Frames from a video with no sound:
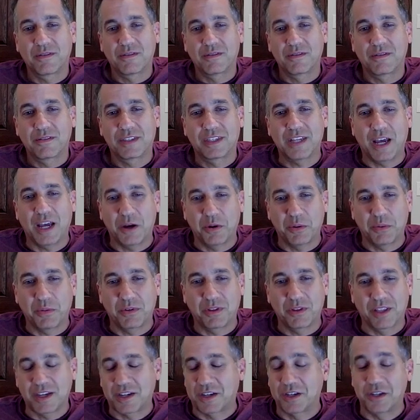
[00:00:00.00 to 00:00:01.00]
sound
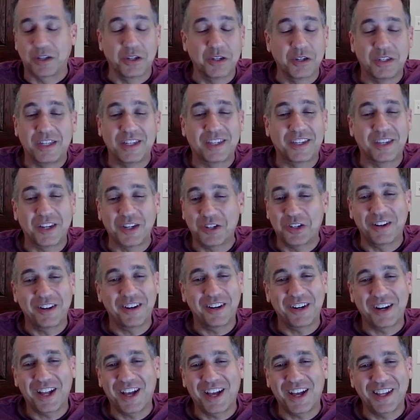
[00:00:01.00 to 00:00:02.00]
like a good decision or
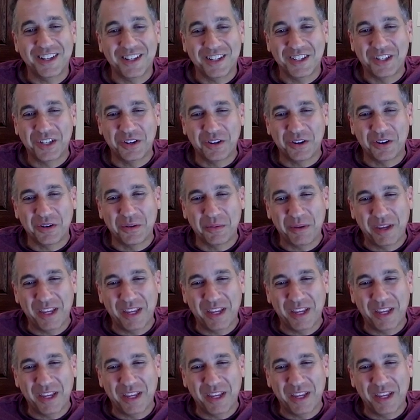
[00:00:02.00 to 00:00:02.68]
not? Do you know what I